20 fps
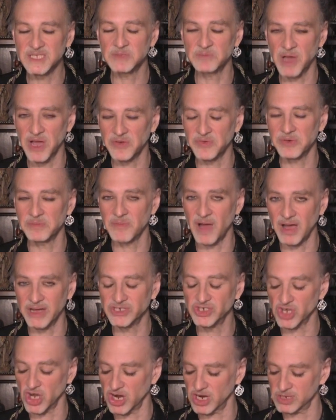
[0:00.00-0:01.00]
is my
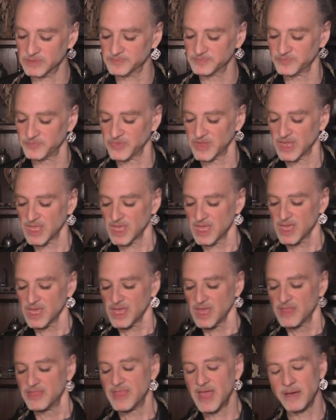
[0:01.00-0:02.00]
reminder
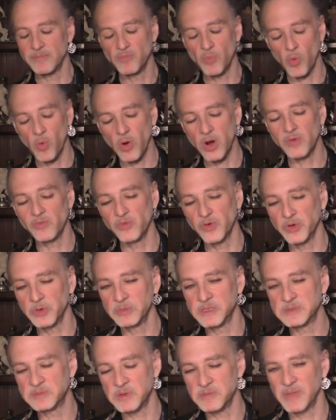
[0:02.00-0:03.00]
that more
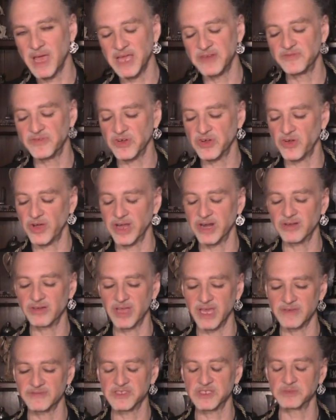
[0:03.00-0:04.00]
room has been made for greater
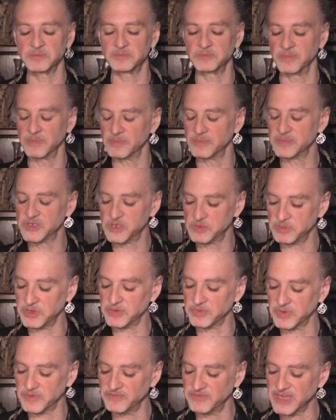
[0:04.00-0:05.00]
gifts to, to
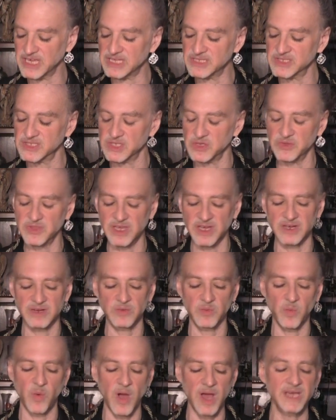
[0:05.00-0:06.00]
be revealed. So
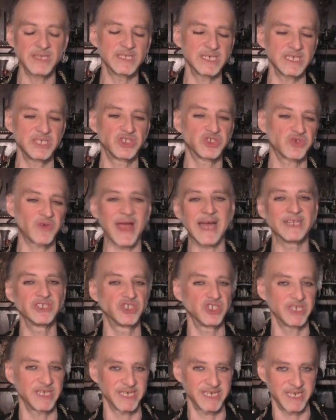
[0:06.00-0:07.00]
there was a
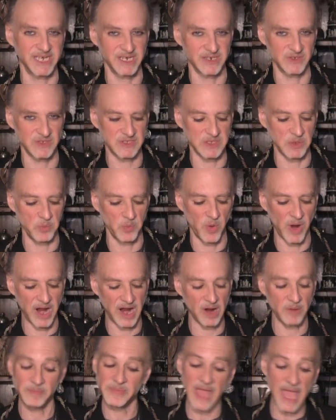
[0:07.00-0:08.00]
tragedy here
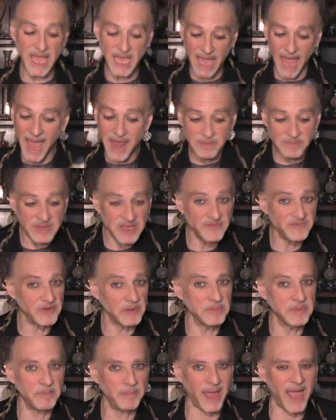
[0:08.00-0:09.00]
somewhere. It can be
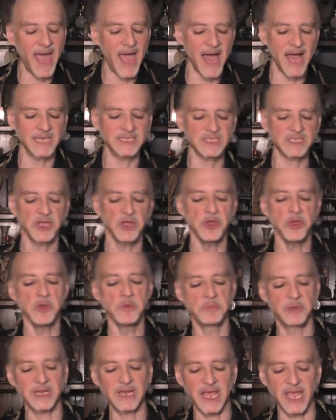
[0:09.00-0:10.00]
from the past,
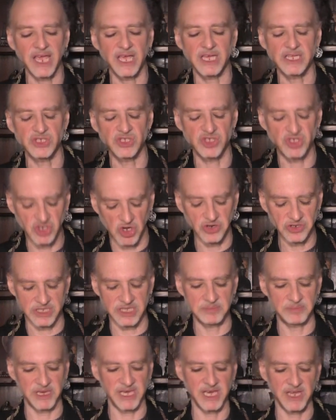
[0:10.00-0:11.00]
but it could
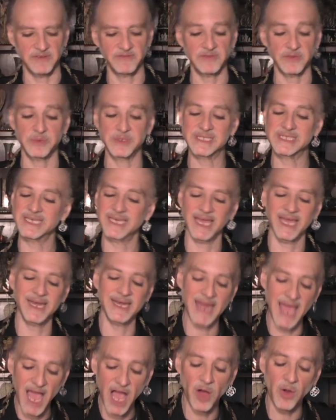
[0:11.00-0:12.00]
certainly be influencing
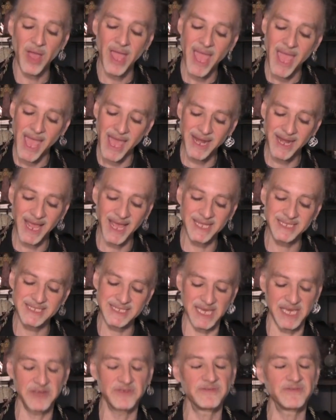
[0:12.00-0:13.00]
it now, and
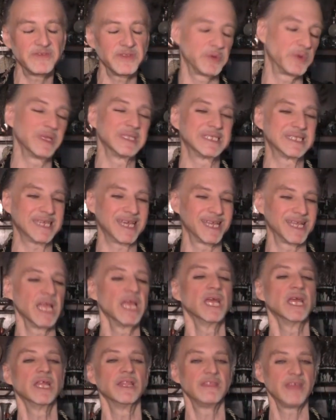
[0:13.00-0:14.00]
hence influencing
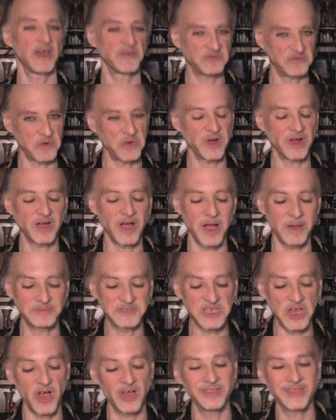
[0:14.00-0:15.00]
that Four
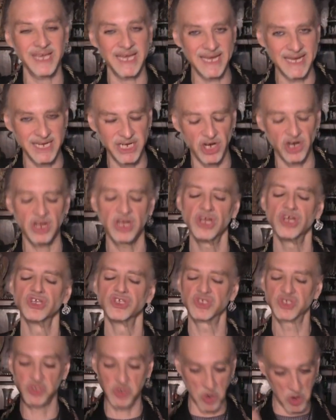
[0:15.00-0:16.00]
Cups on the inner,
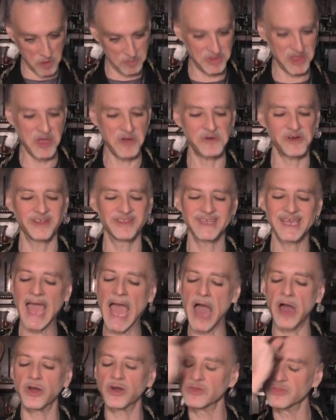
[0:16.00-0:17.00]
Scorpio on the
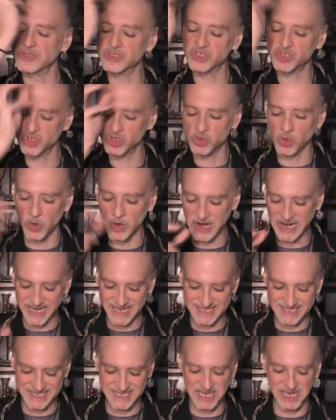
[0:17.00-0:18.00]
outer, the
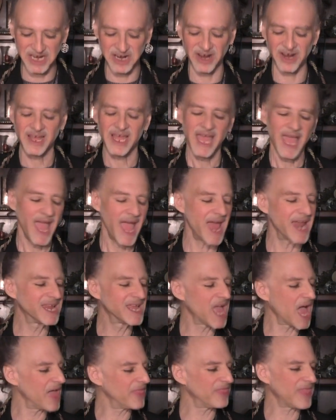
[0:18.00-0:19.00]
stories here.
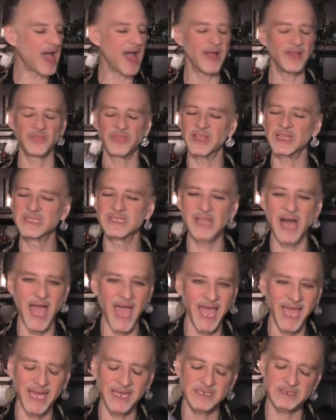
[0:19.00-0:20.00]
And get that, the
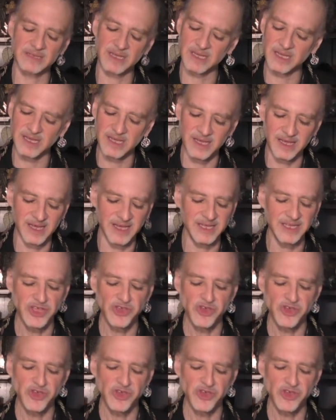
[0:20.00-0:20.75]
light. Uh,